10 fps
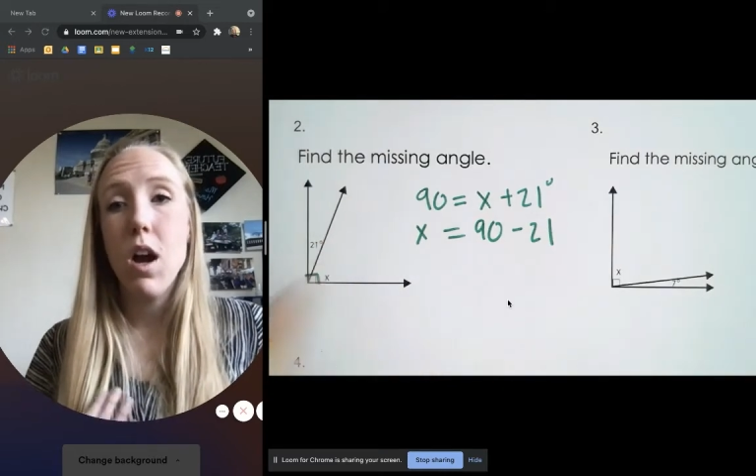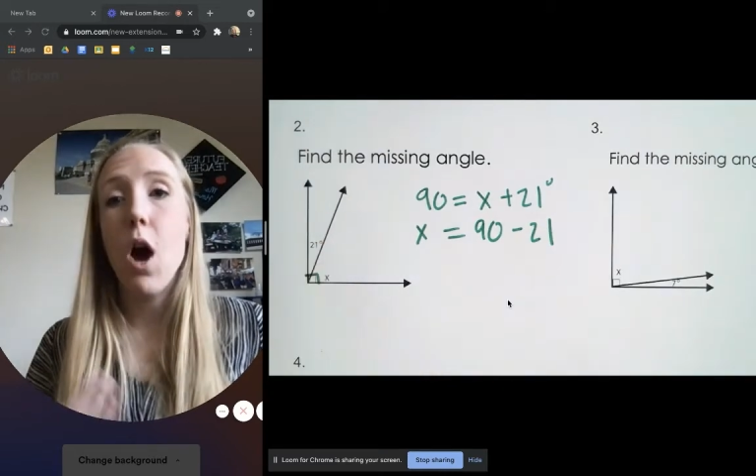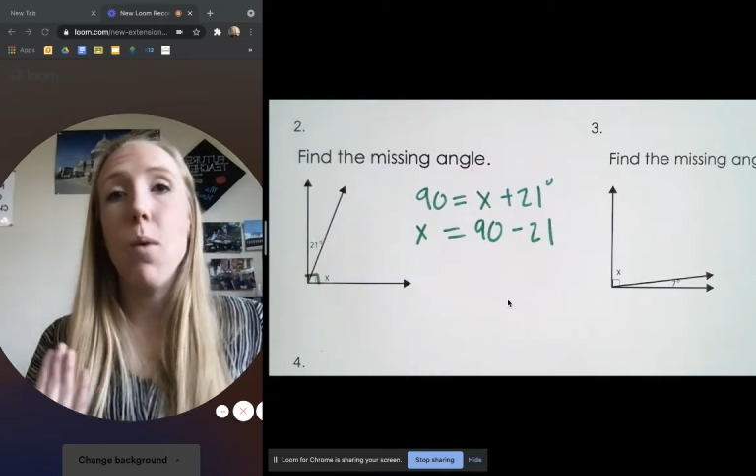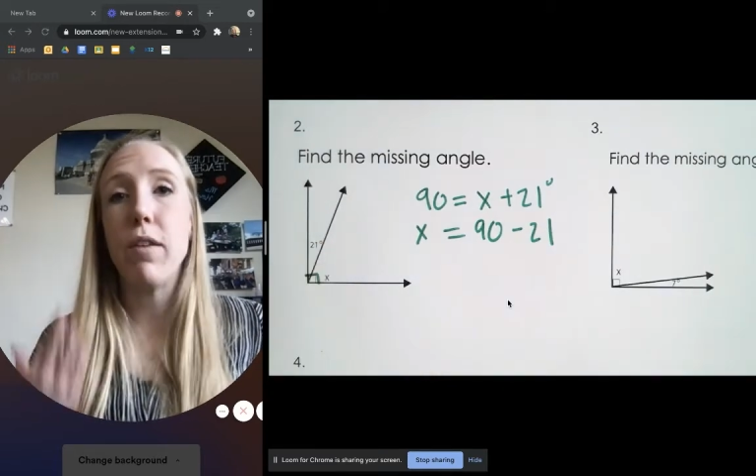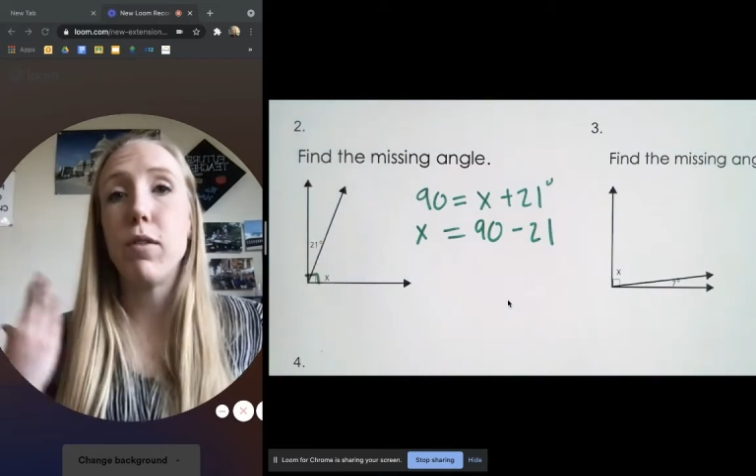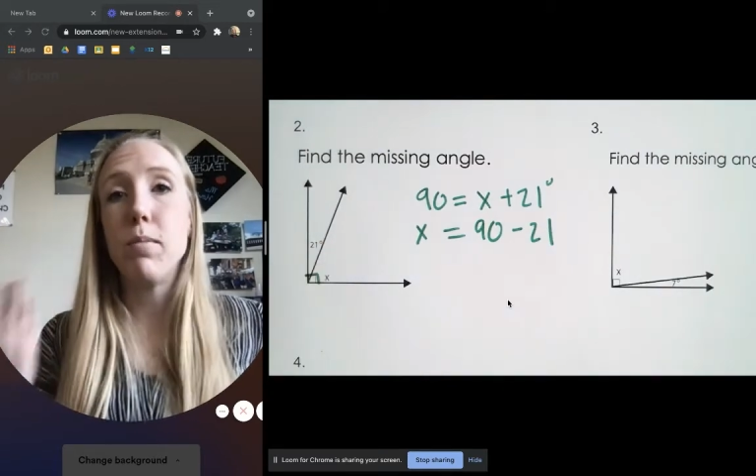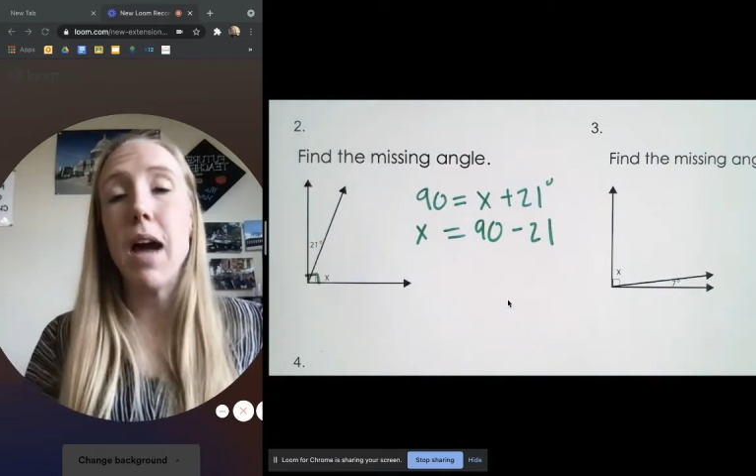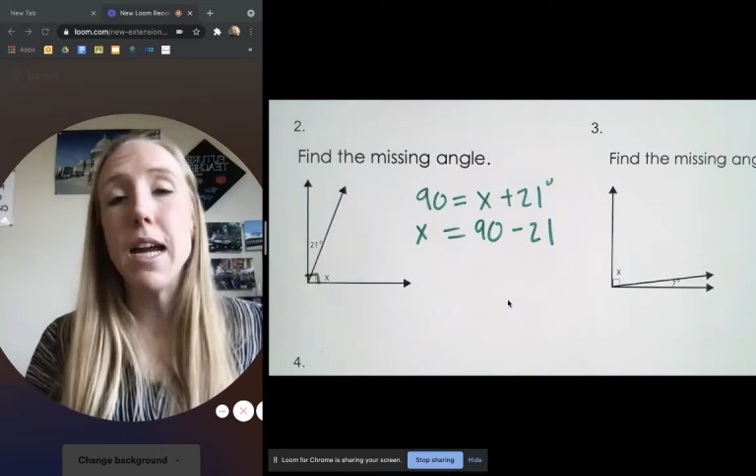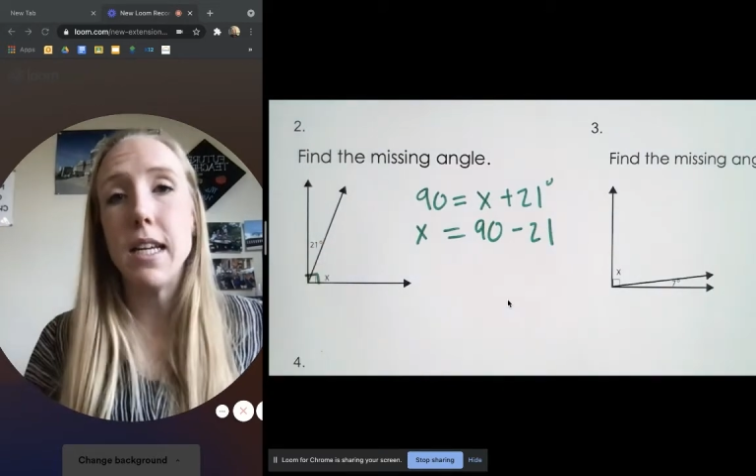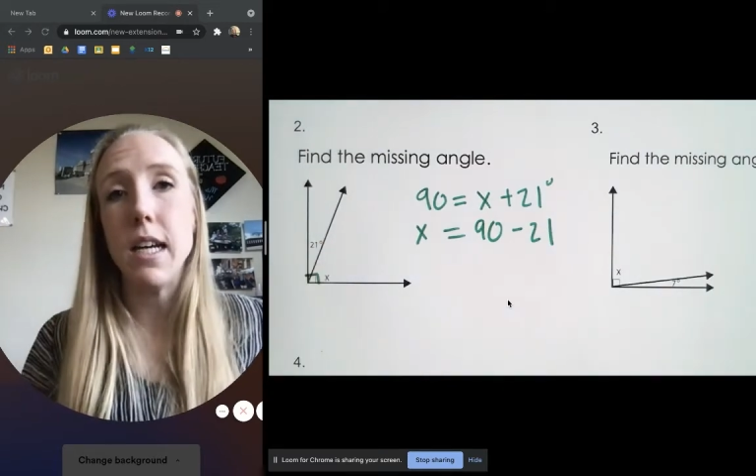away from
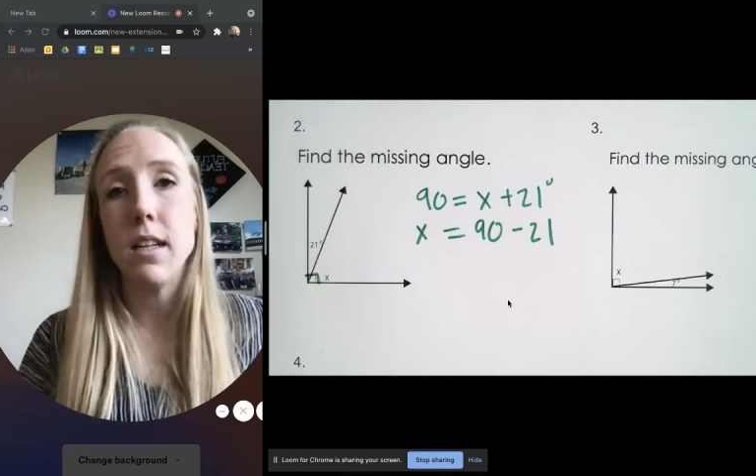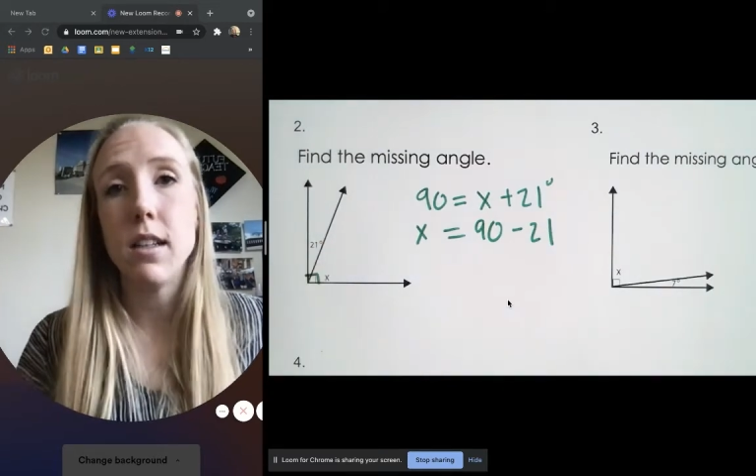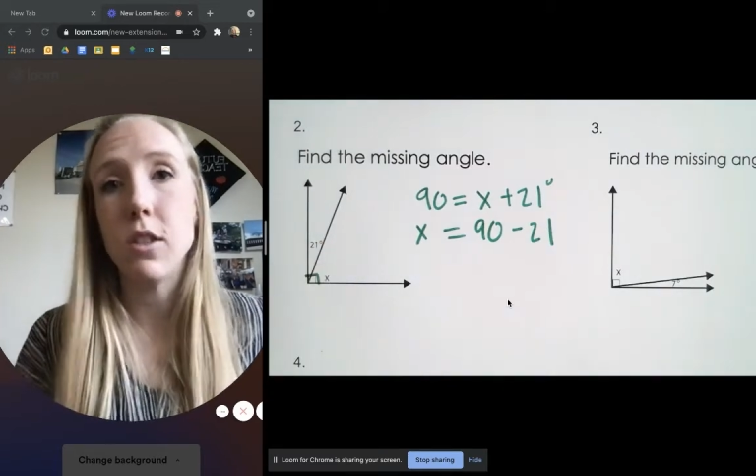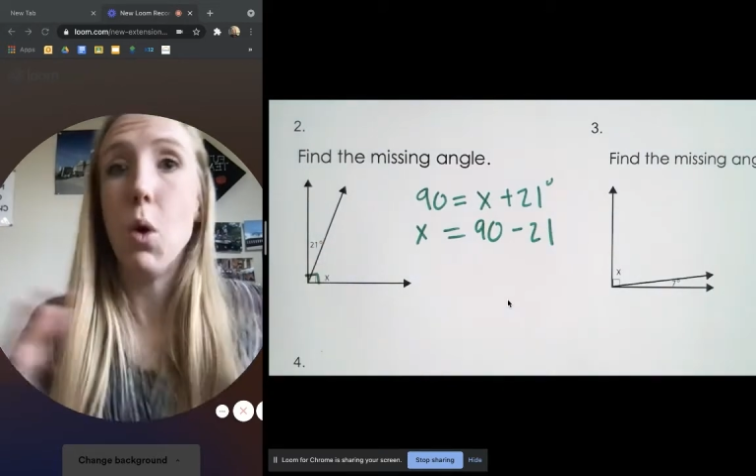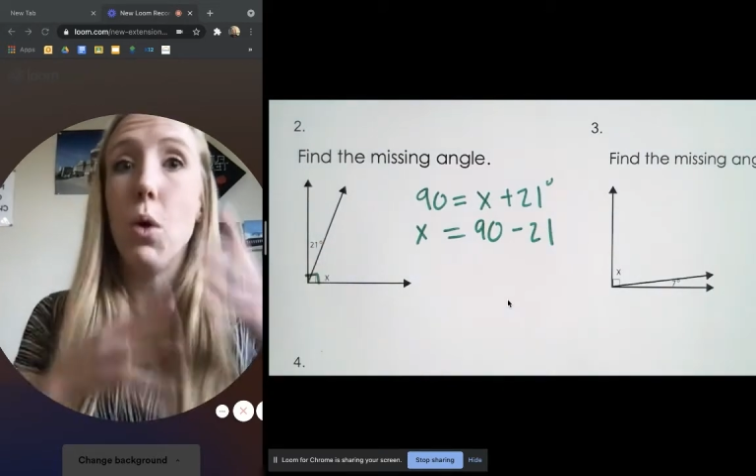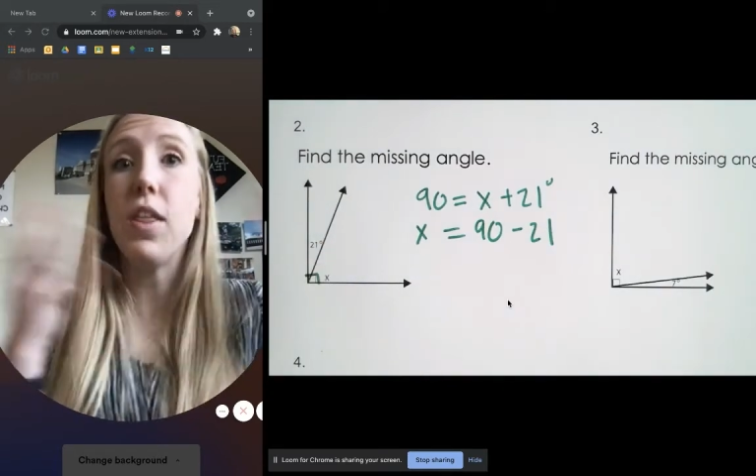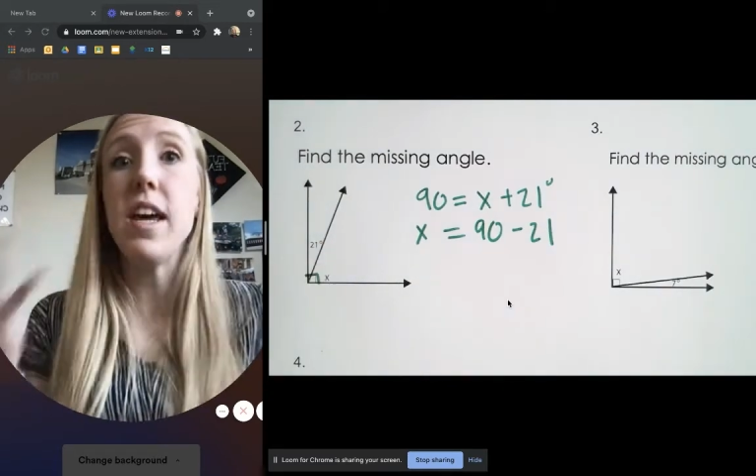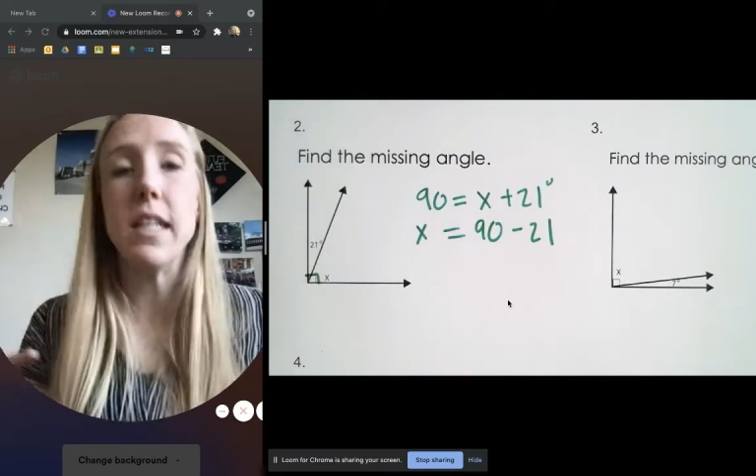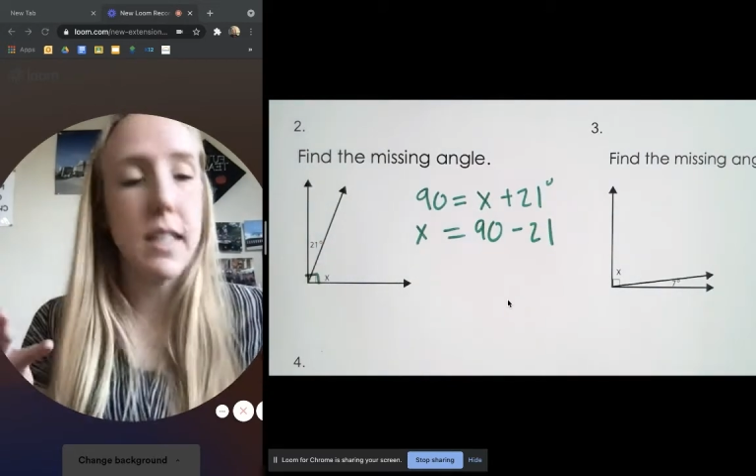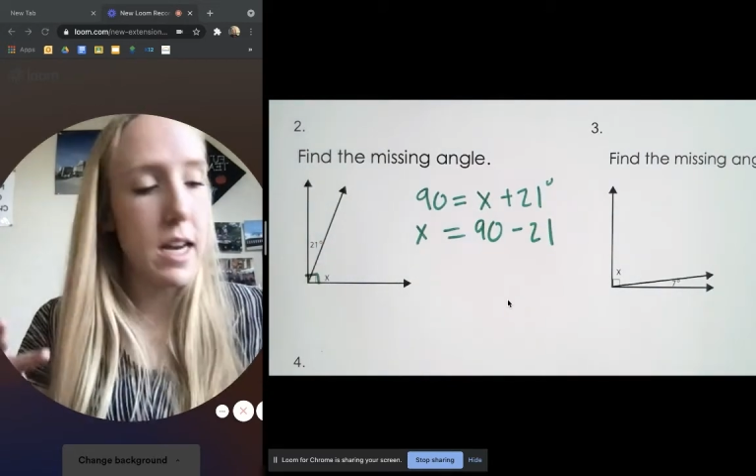90, because the whole
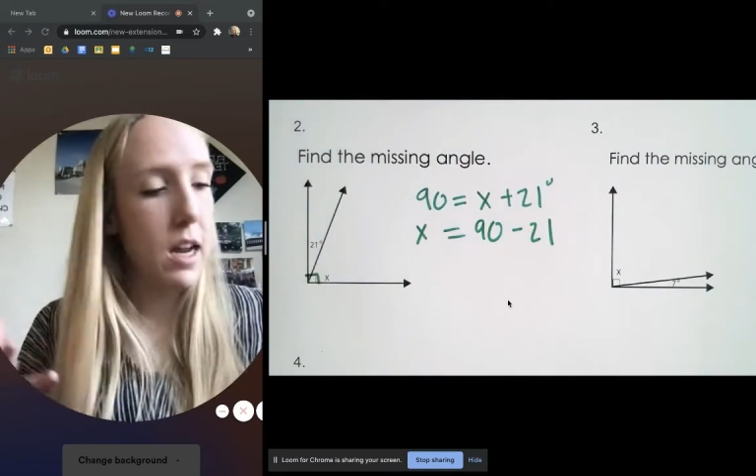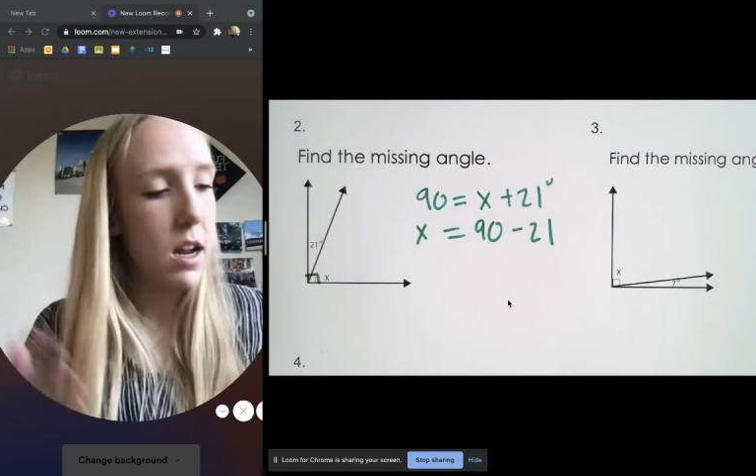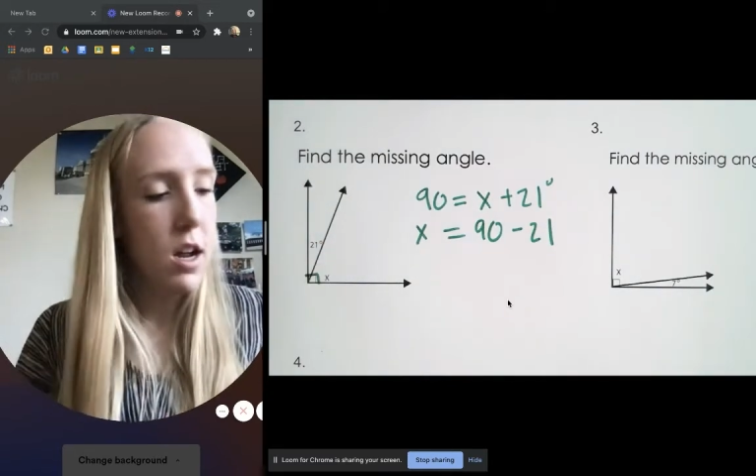thing is 90.